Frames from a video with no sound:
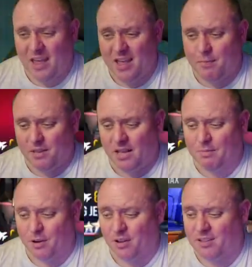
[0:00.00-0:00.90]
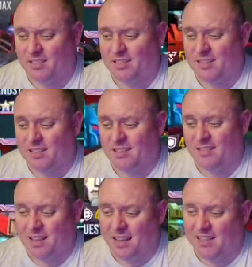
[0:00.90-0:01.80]
ability points,
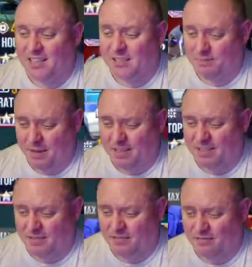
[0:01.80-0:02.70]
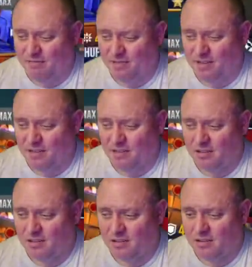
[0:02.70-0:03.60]
that is expensive.
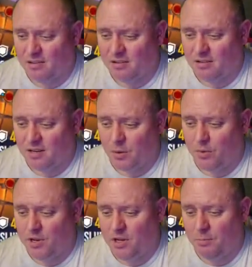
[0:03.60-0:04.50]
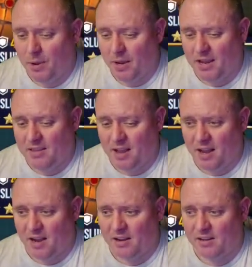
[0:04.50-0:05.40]
And when you compare
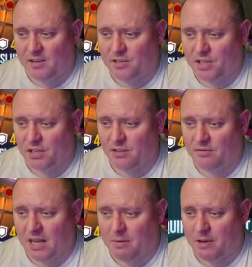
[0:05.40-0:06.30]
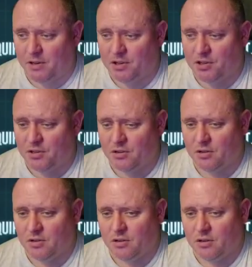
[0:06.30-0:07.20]
that in terms of damage
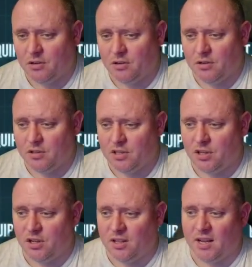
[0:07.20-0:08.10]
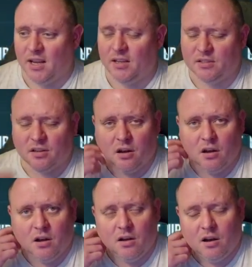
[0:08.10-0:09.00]
to the likes
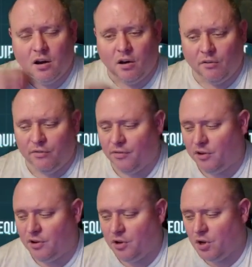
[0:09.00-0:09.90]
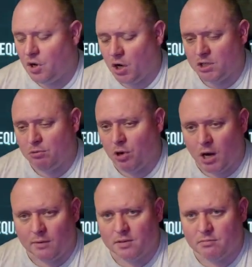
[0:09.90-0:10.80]
of
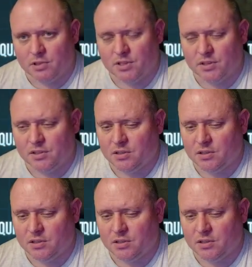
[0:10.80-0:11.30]
Optimus,